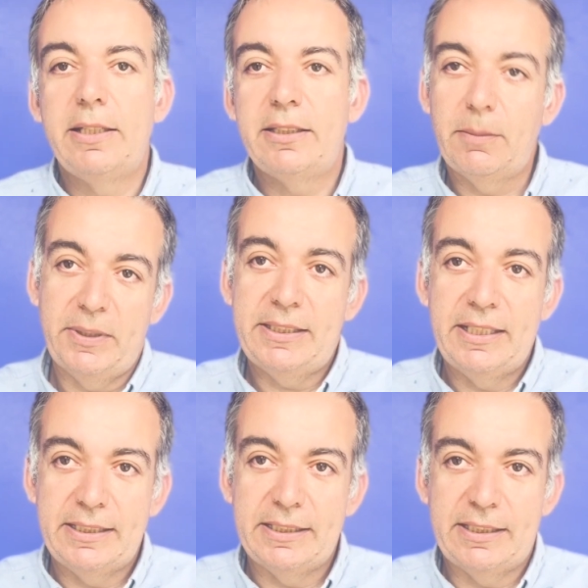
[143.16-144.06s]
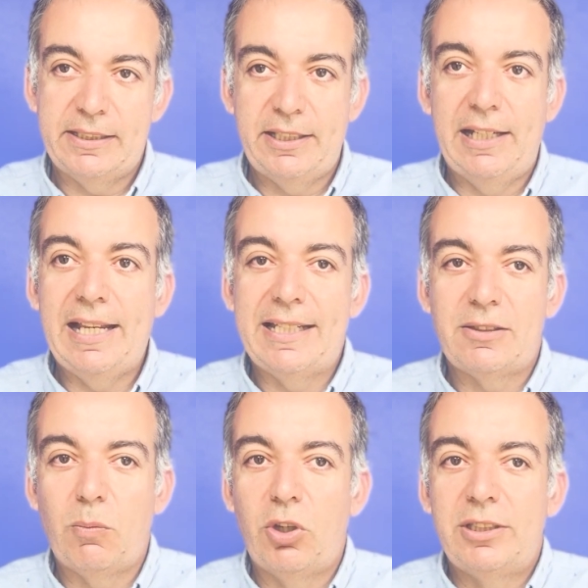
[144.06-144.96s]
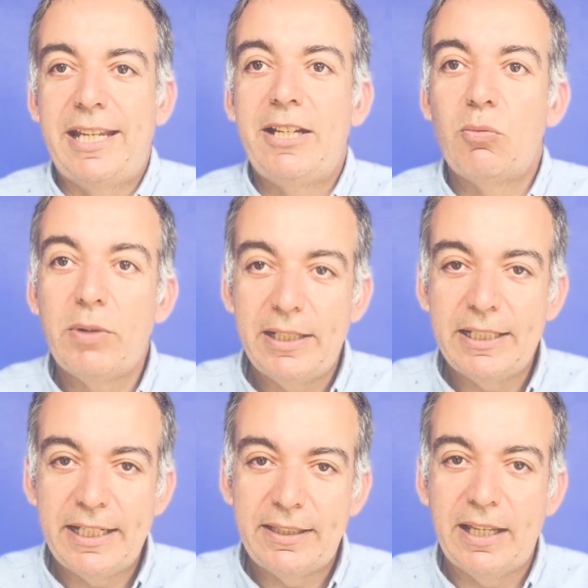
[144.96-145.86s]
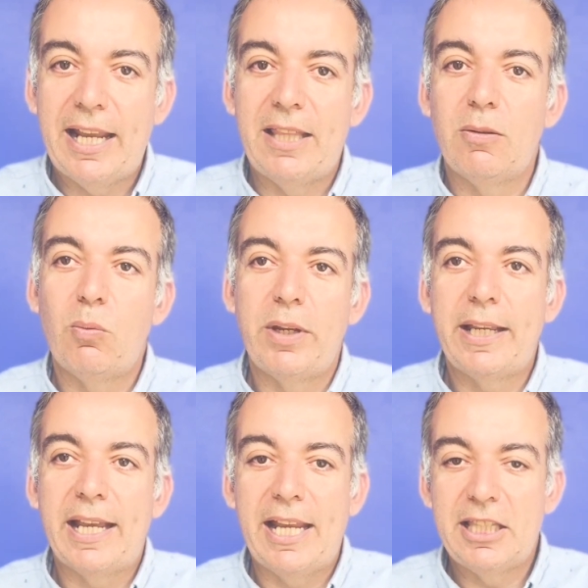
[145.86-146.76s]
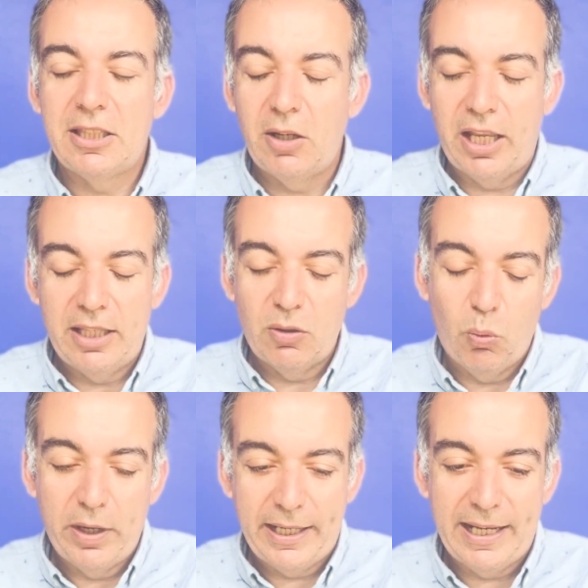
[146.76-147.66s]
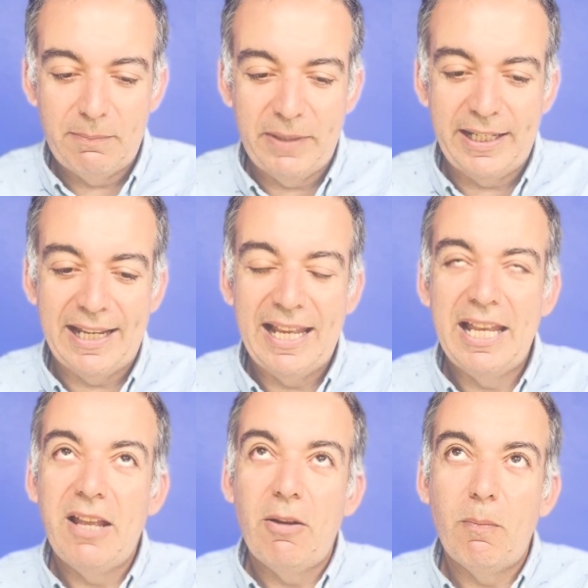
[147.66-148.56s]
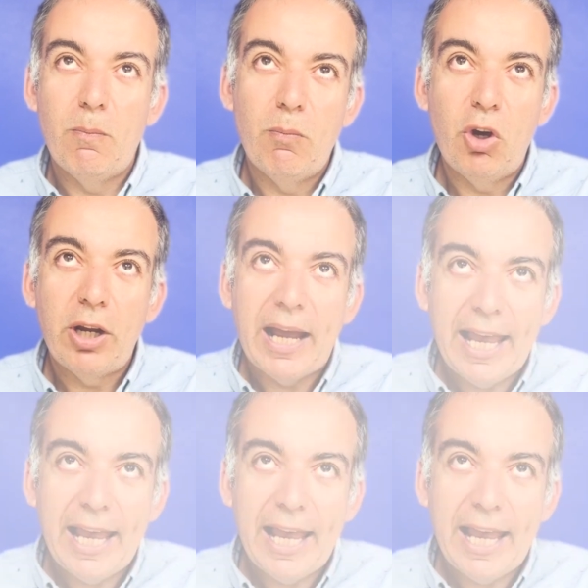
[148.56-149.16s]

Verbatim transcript: The businesses tell us what they really need, and we can, and we can make a more